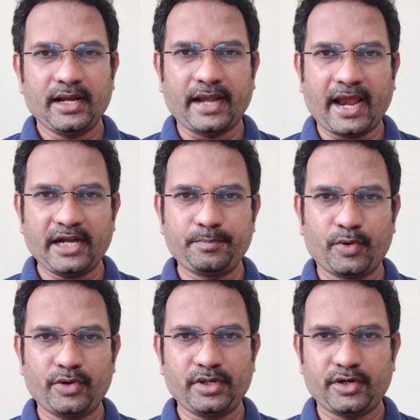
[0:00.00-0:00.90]

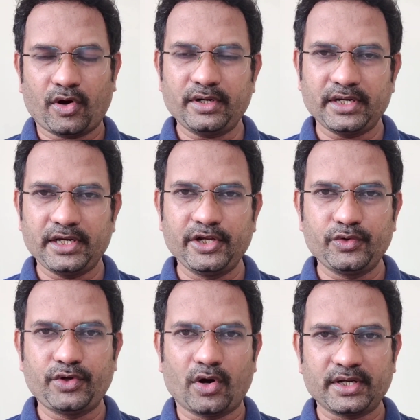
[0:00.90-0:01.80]

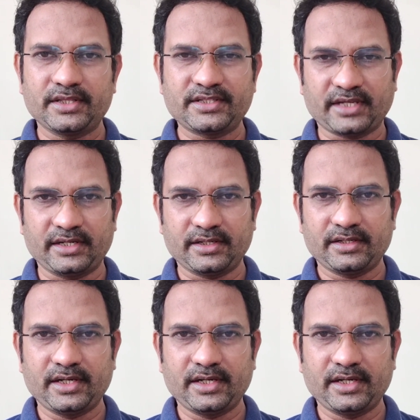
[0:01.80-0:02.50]
natboard.edu.in site.